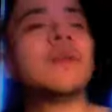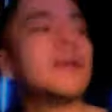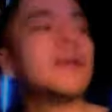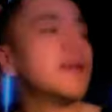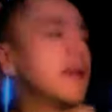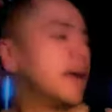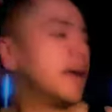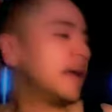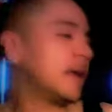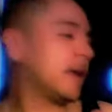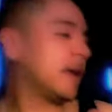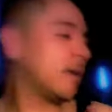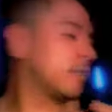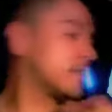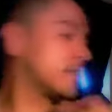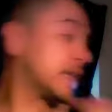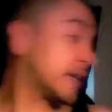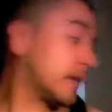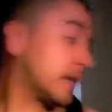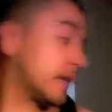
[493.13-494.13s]
and I
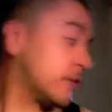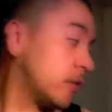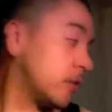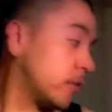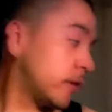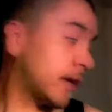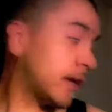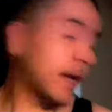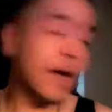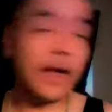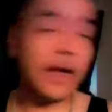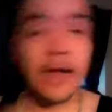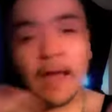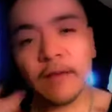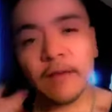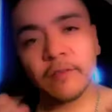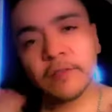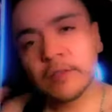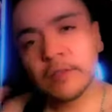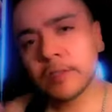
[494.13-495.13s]
was like, you know what, I kind of
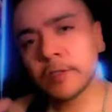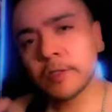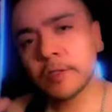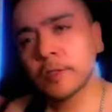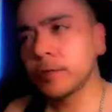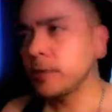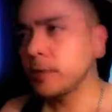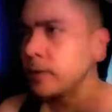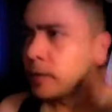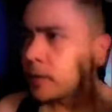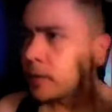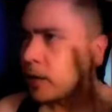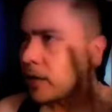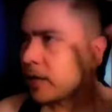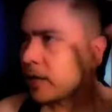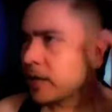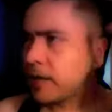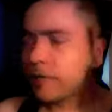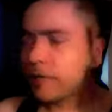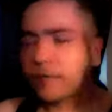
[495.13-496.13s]
have a
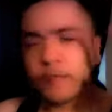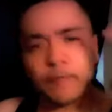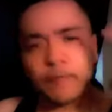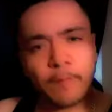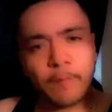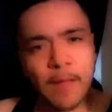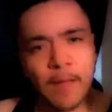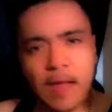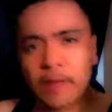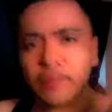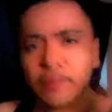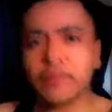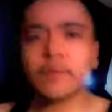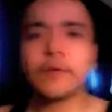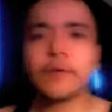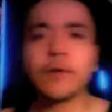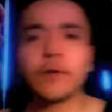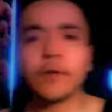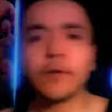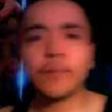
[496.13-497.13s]
gift of math,
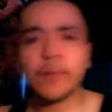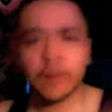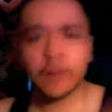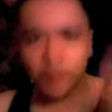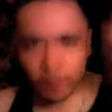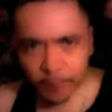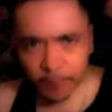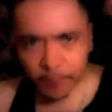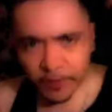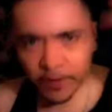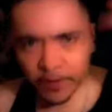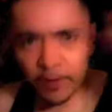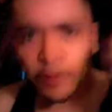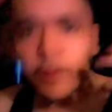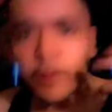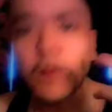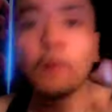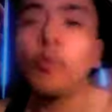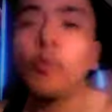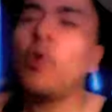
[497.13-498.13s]
you know what I mean, up here.
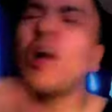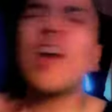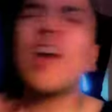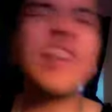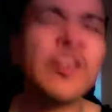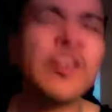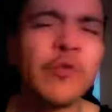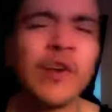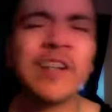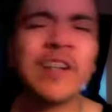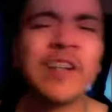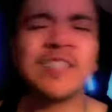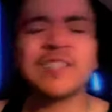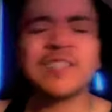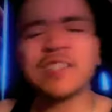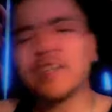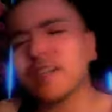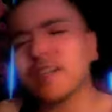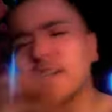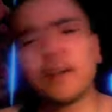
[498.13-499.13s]
Well, anyways,
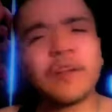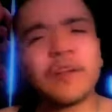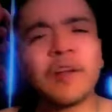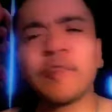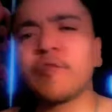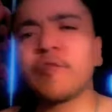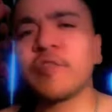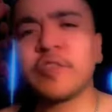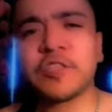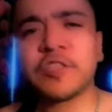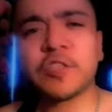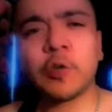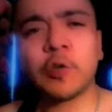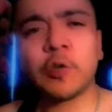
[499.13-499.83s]
enough for the show